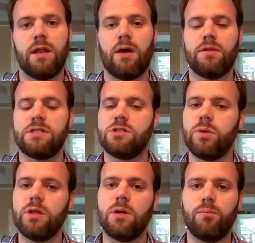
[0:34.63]
Now, this is
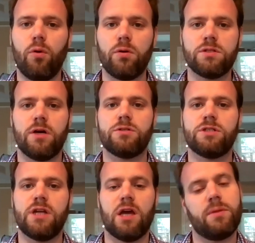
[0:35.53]
really important to
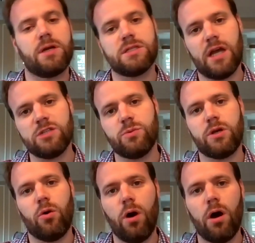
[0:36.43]
understand because as we
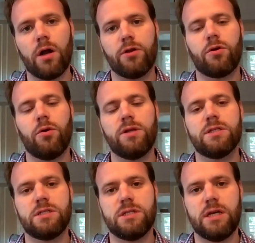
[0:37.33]
go on, you're going
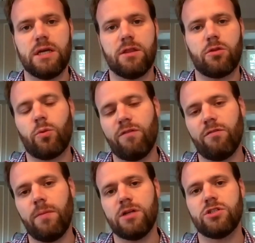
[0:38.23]
to see that the
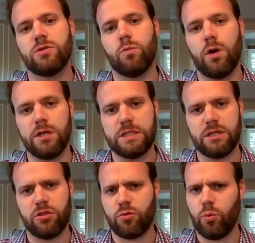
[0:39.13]
Reformation was
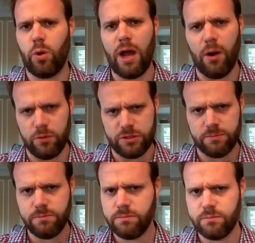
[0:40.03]
throughout
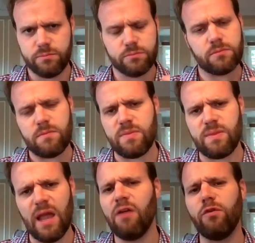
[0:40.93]

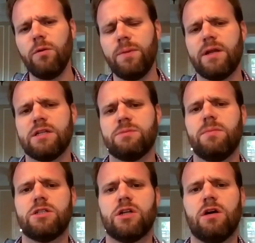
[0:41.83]
every bit as
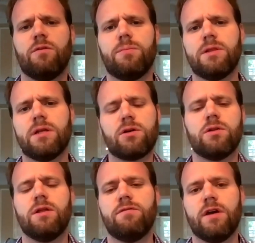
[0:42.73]
much of a
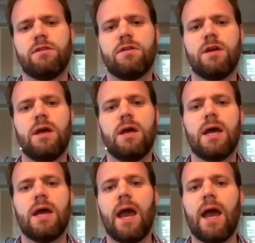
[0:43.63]
political event
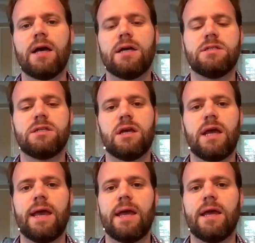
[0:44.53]
as
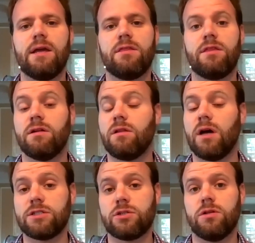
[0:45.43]
a
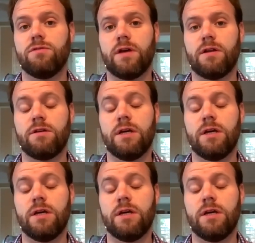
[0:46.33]
theological event.